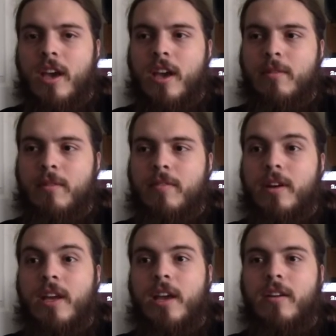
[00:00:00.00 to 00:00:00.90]
and my
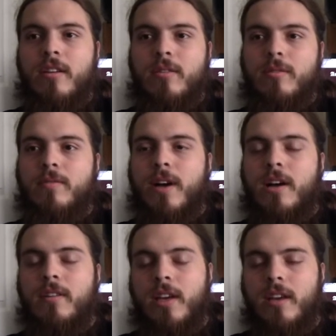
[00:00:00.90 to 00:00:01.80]
friend Aaron, who is
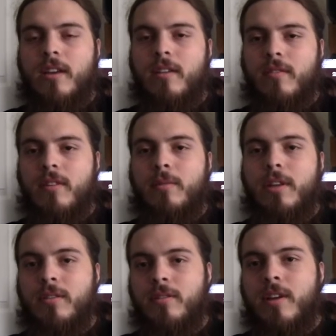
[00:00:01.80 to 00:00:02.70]
Fog Lake, and I really
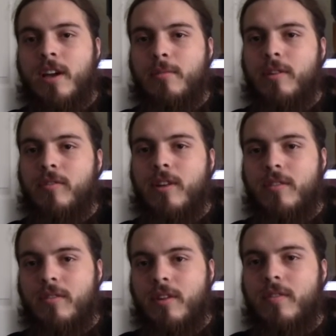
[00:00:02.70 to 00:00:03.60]
want to do a documentary on
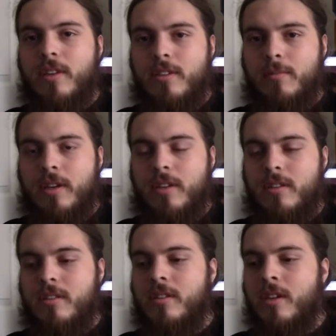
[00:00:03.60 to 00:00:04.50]
the three of us
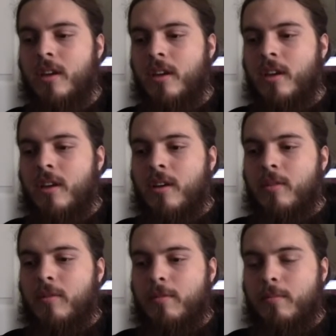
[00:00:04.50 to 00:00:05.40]
because
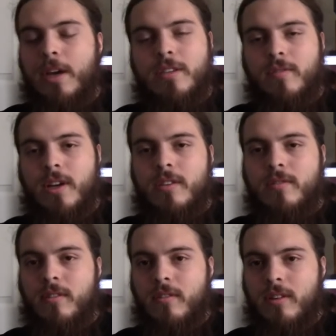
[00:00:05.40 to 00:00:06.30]
we've been best friends
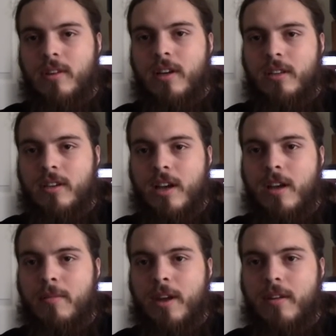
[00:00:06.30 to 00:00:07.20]
for a really long
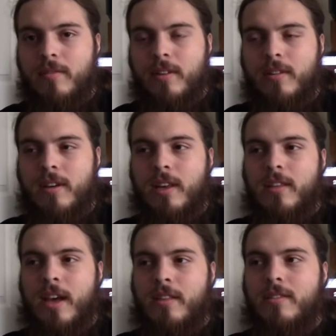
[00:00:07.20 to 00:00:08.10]
time, and I feel like
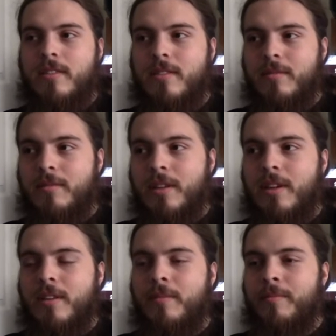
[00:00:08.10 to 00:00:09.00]
that's
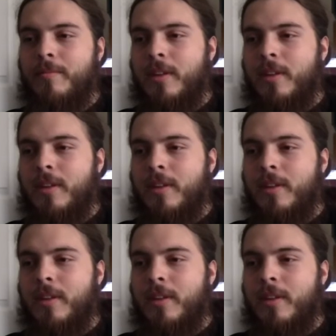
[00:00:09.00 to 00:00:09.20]
the